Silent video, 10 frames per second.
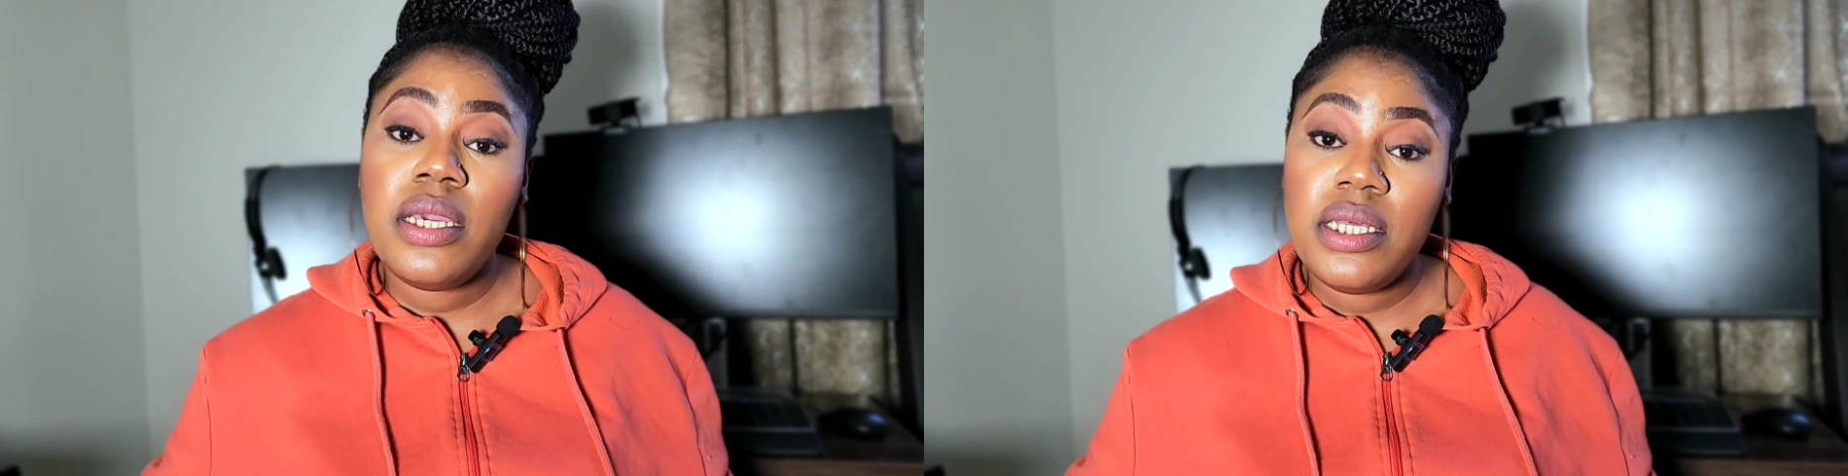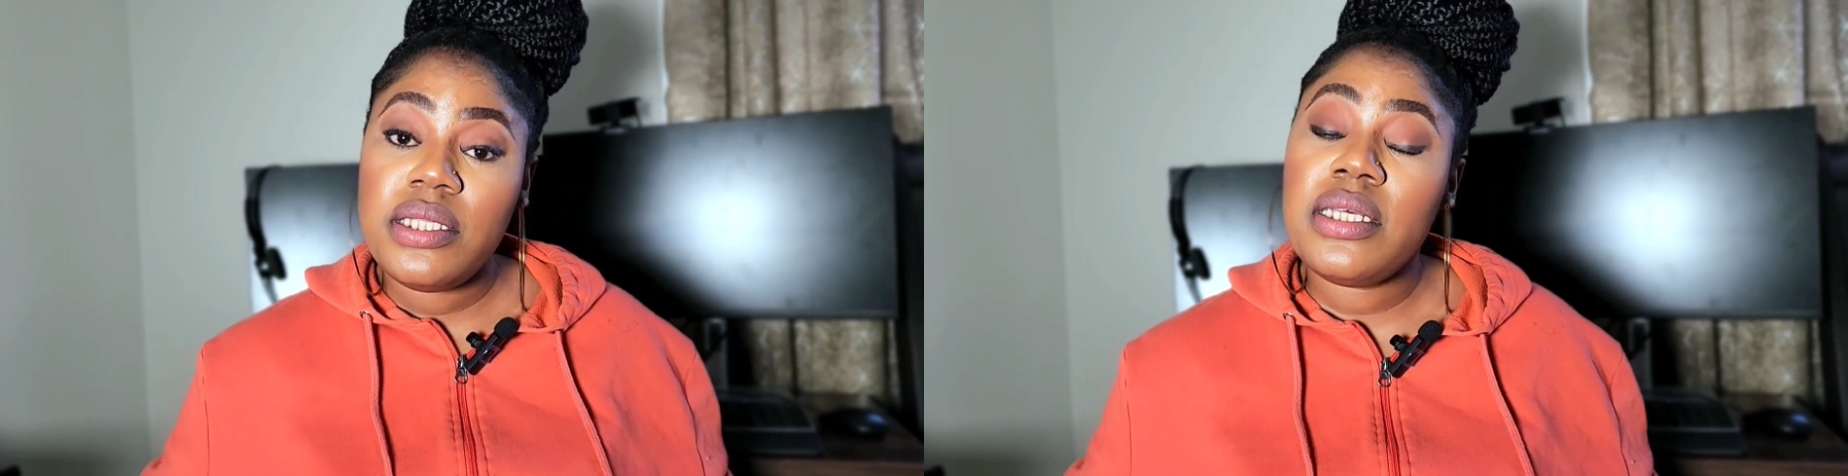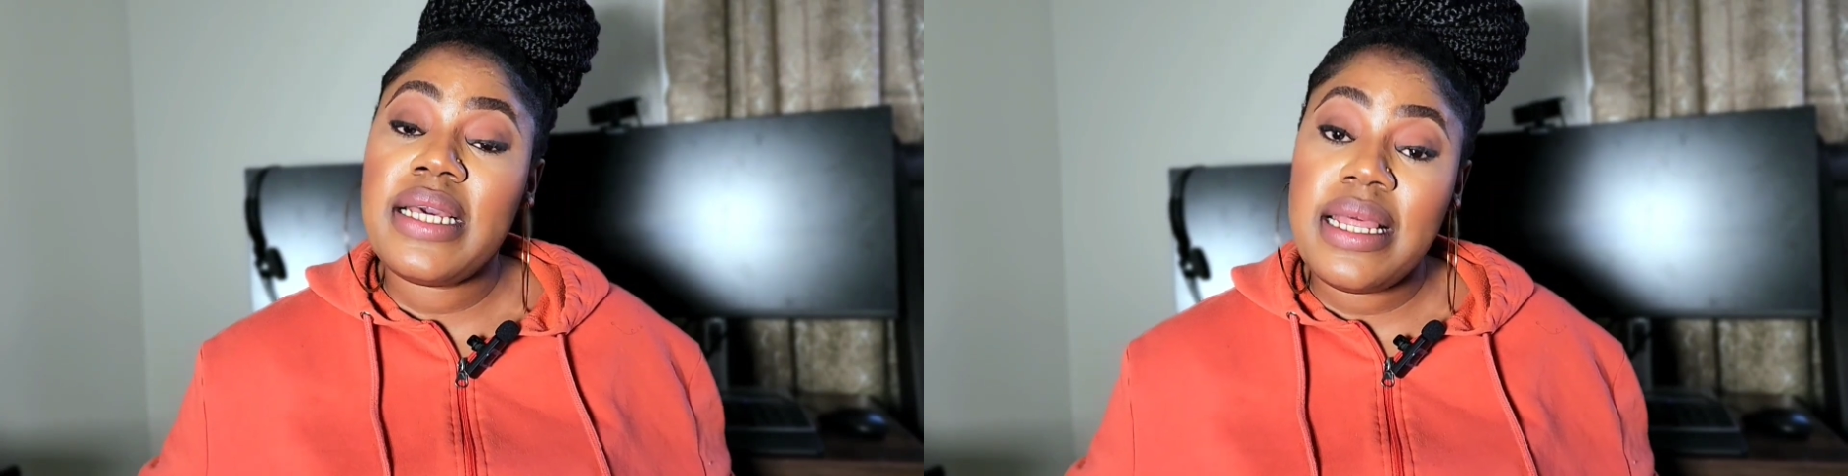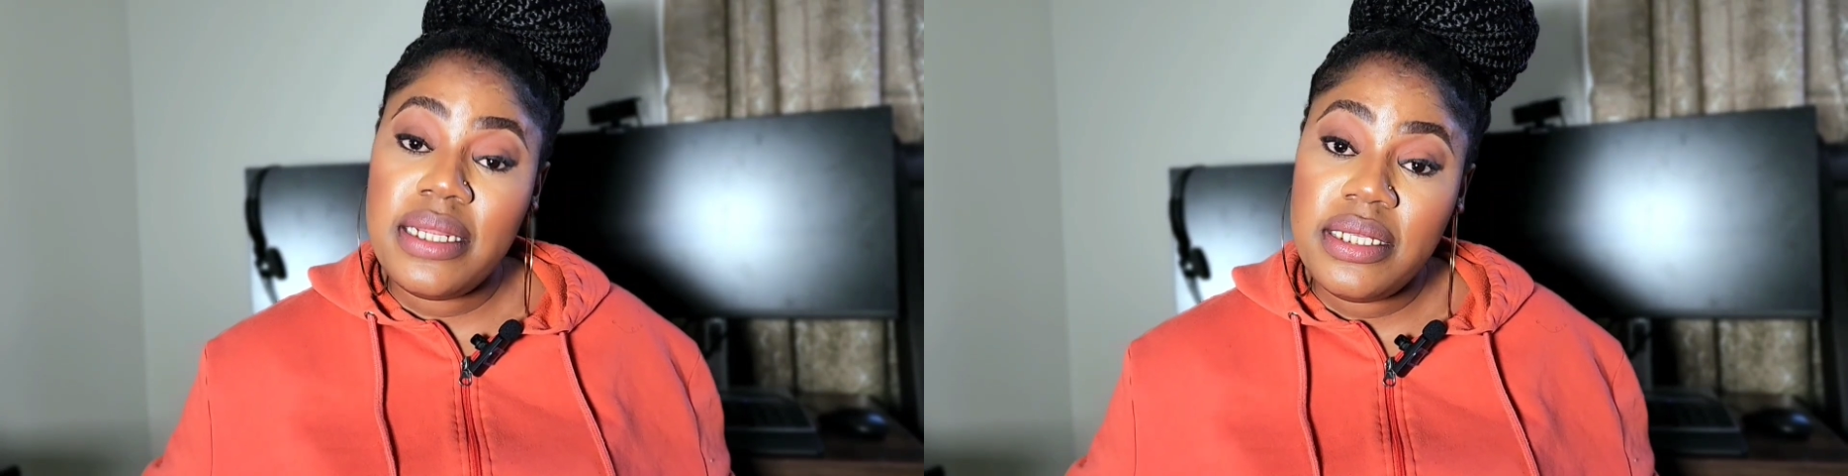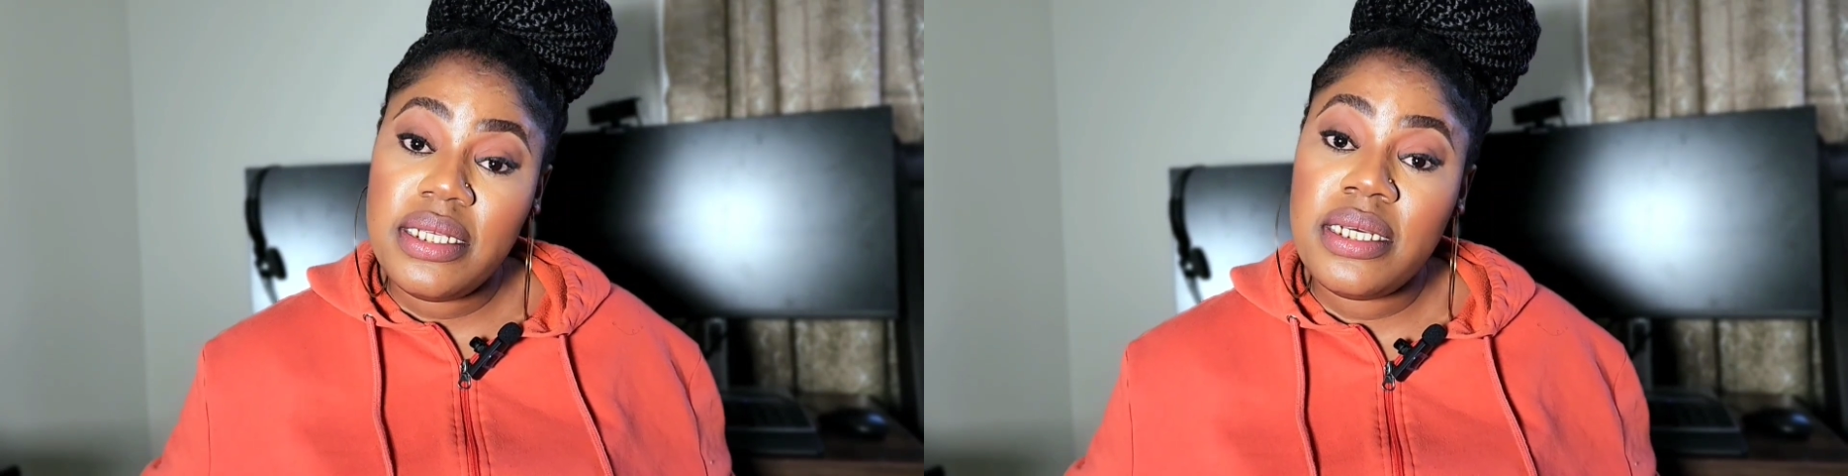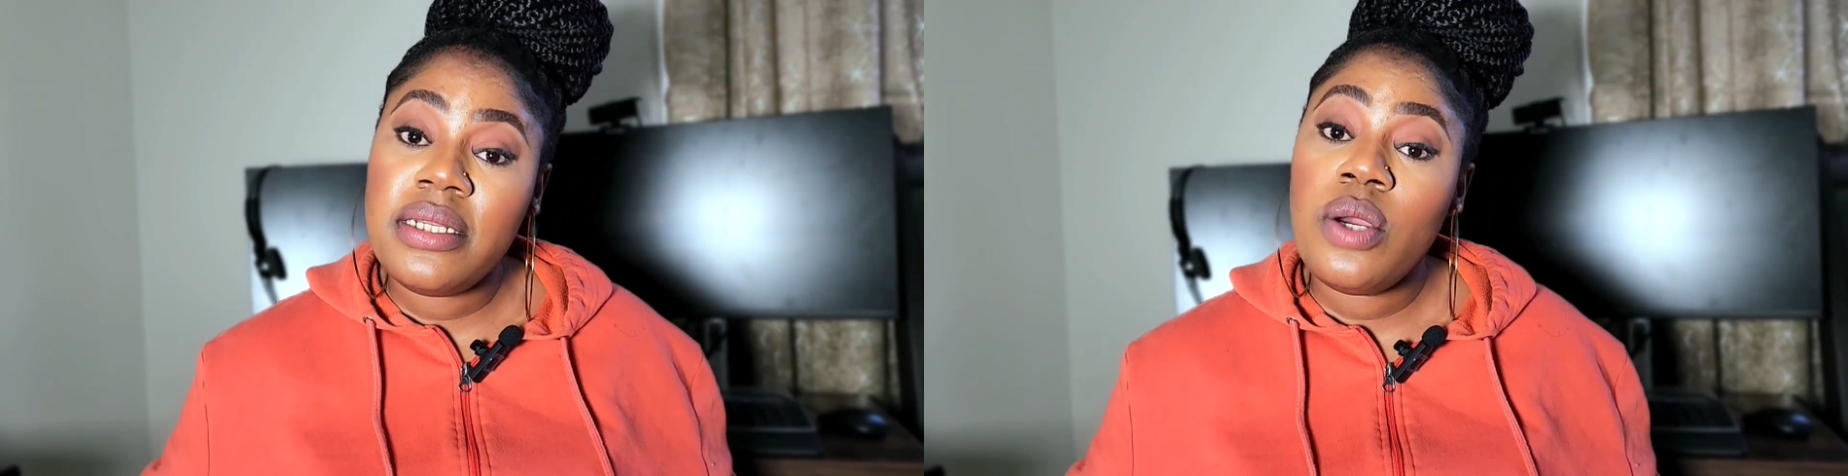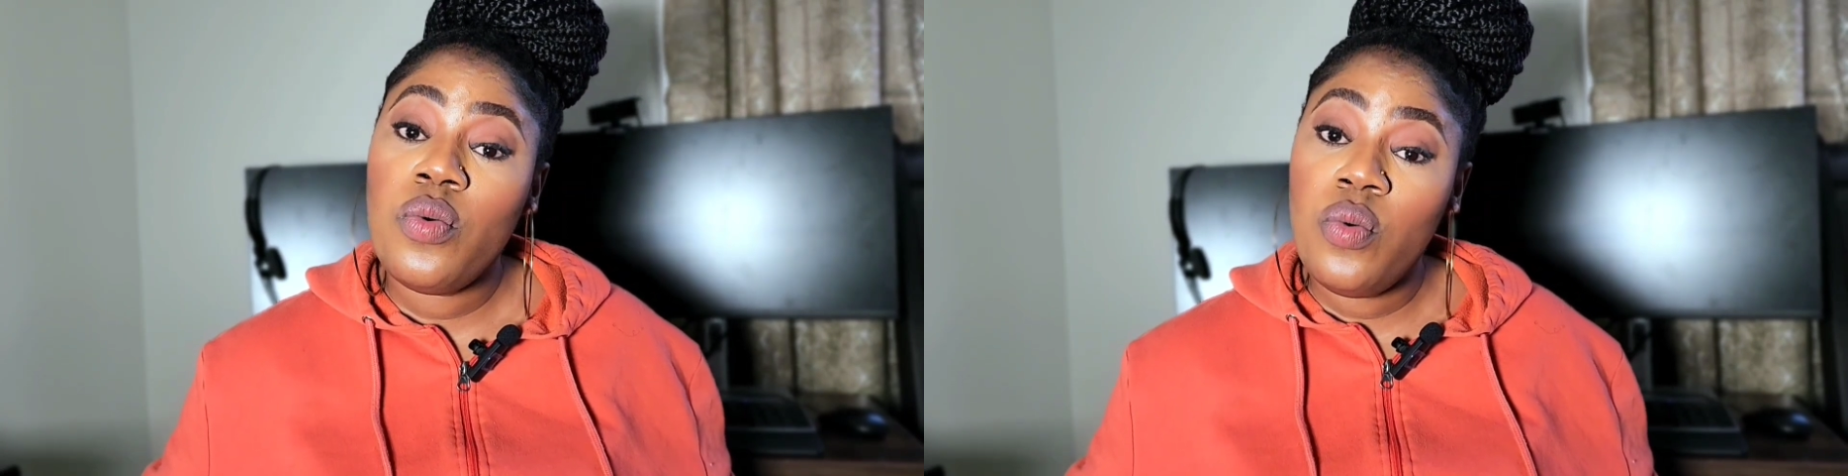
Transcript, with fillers: is the Canadian